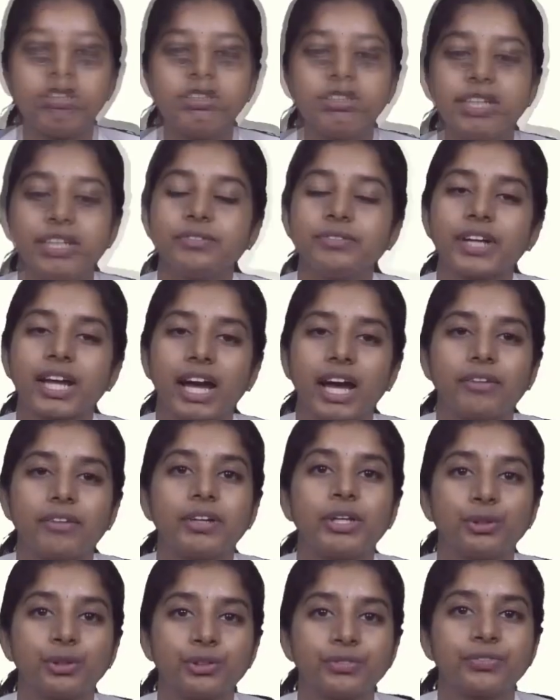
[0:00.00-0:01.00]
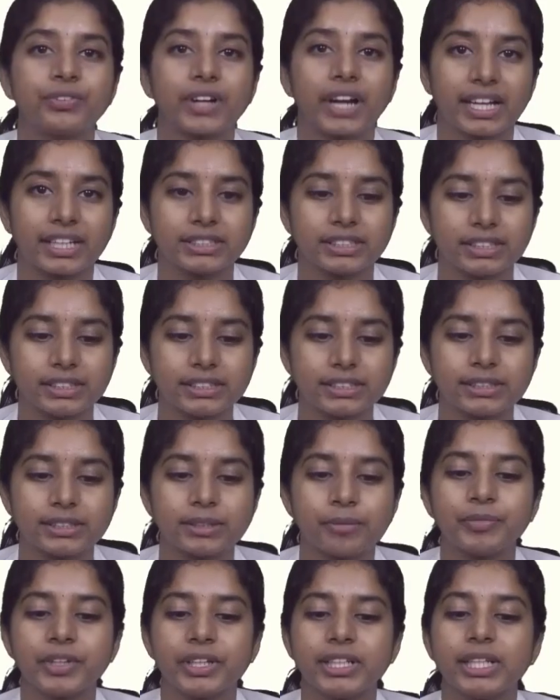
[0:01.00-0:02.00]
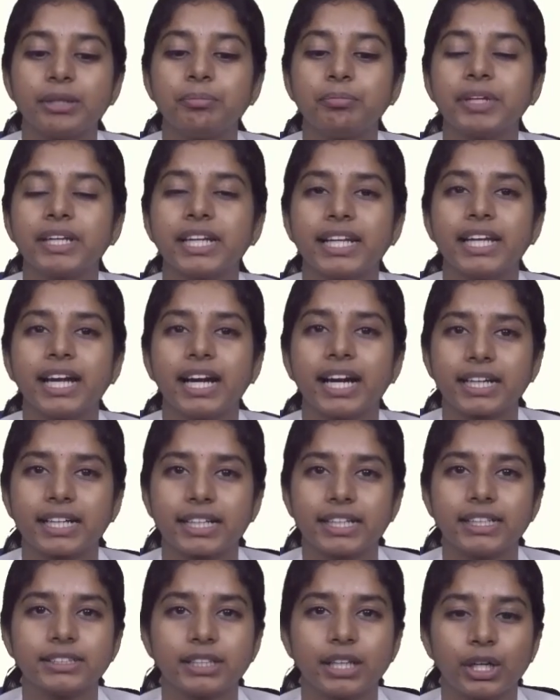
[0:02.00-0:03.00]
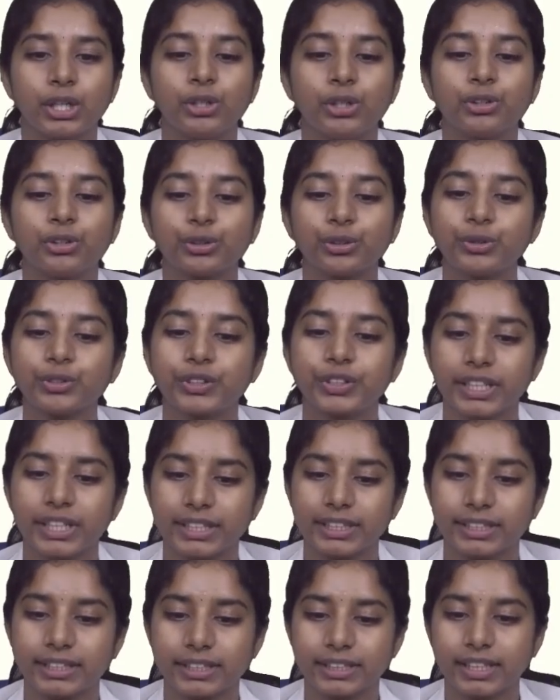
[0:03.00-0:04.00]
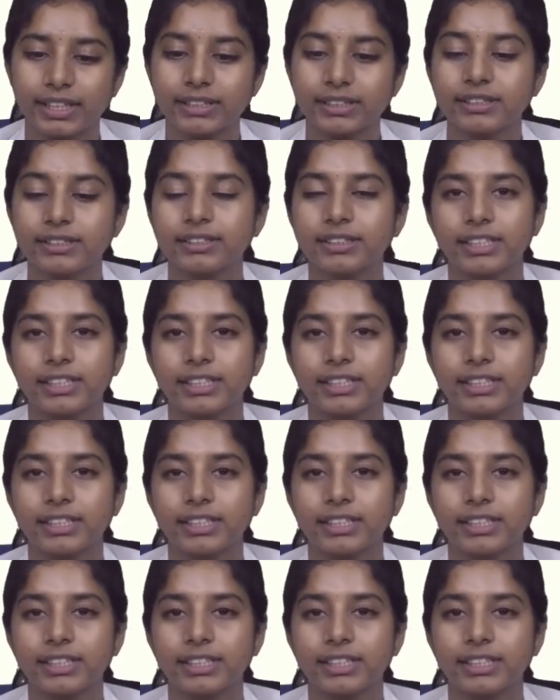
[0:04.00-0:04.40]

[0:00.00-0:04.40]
Then we have a root fractures, typically occurs on root reater teeth,